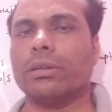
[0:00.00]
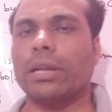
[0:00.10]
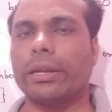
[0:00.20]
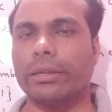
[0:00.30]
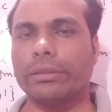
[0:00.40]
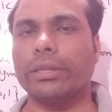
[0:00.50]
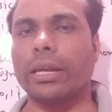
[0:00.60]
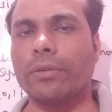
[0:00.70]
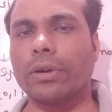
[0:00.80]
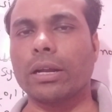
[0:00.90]
Like in
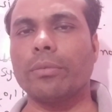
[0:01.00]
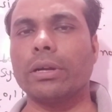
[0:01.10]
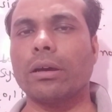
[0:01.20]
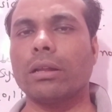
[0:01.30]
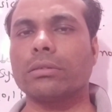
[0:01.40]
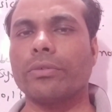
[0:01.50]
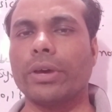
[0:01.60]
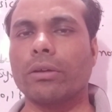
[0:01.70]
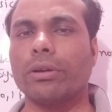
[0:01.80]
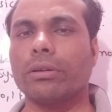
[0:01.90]
theory of automata also we
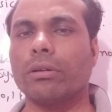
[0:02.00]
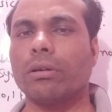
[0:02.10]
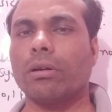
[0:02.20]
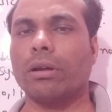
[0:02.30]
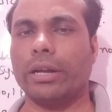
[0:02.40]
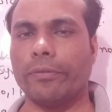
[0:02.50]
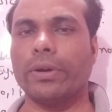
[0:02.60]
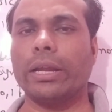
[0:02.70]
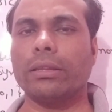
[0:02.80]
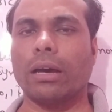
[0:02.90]
are going to
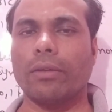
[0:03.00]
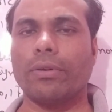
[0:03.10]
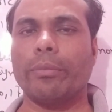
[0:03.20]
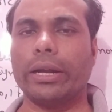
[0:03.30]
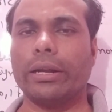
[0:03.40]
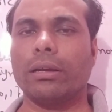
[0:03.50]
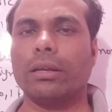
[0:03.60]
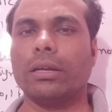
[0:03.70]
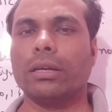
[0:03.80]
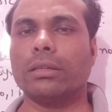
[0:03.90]
define the alphabet.
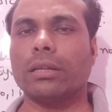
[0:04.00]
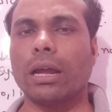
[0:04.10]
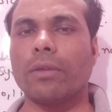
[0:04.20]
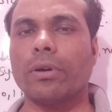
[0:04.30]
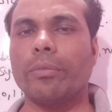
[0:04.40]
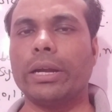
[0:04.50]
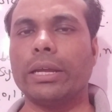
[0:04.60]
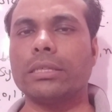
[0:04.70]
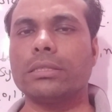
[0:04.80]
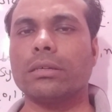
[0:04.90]
The alphabet
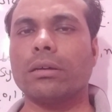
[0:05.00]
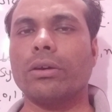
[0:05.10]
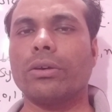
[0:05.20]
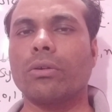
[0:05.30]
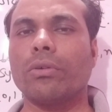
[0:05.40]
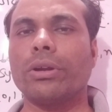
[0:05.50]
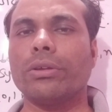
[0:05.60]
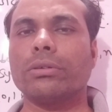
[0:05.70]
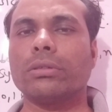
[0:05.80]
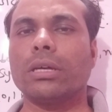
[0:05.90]
is you are going to
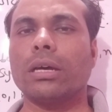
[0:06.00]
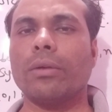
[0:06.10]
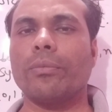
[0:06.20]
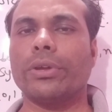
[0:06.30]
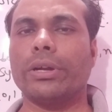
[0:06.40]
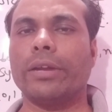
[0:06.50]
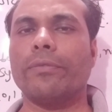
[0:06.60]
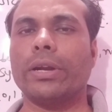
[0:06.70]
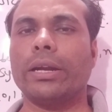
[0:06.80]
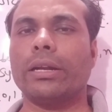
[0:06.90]
use the
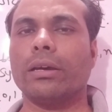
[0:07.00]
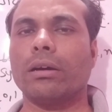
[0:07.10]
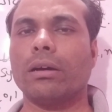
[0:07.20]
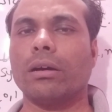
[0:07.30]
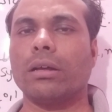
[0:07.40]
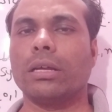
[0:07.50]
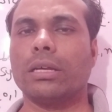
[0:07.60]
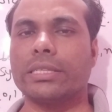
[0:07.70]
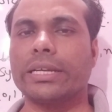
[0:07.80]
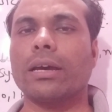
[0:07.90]
different
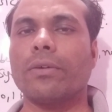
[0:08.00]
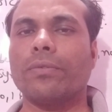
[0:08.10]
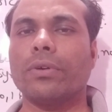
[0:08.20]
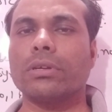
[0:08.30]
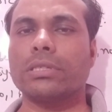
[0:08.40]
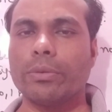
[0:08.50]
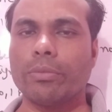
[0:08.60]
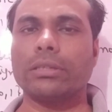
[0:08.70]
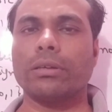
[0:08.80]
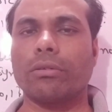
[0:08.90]
set of
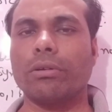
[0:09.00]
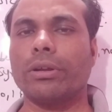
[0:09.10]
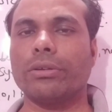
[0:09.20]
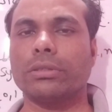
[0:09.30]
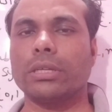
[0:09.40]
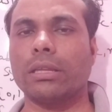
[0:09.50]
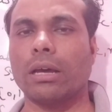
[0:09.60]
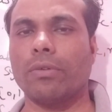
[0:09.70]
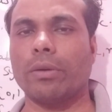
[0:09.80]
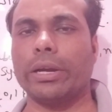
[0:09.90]
symbols you are going to use in the
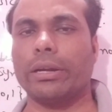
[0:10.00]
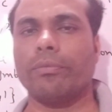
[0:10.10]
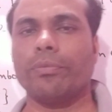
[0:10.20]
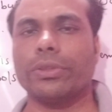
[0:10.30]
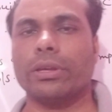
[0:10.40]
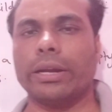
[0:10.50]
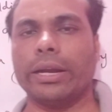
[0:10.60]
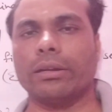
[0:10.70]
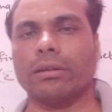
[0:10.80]
alphabet, right?